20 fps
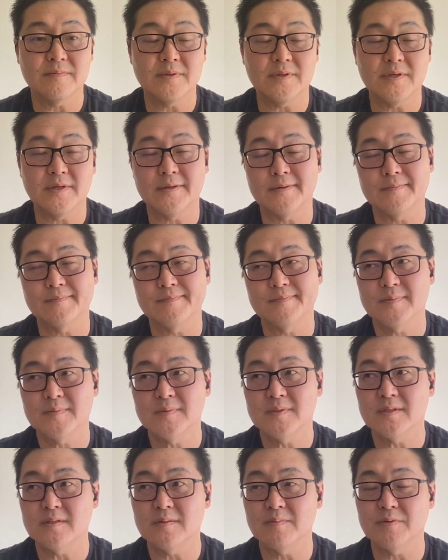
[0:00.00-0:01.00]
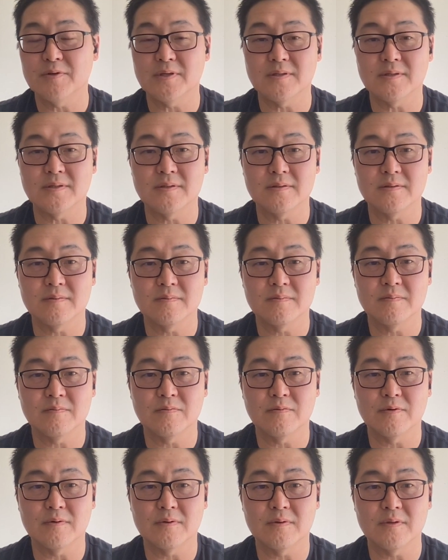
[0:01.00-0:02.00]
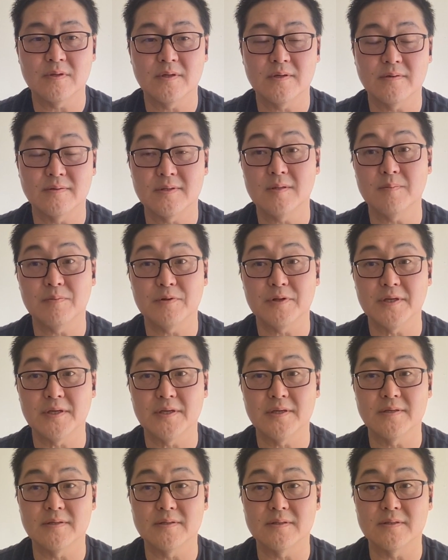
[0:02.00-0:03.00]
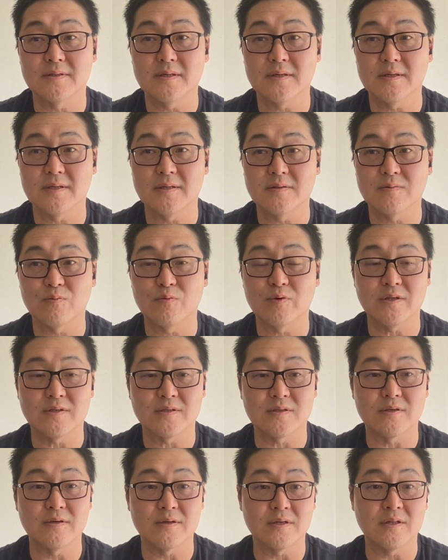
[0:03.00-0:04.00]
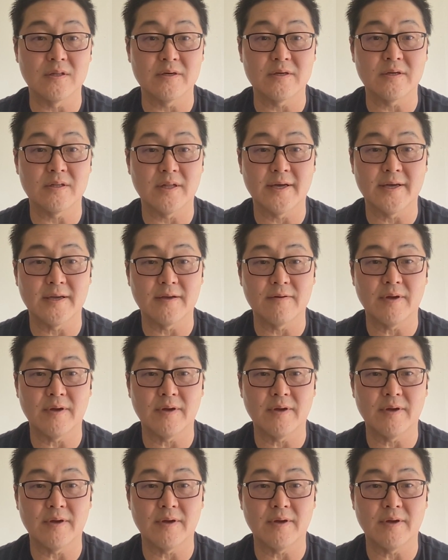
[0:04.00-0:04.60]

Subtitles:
to put it more, simply is what does good look like,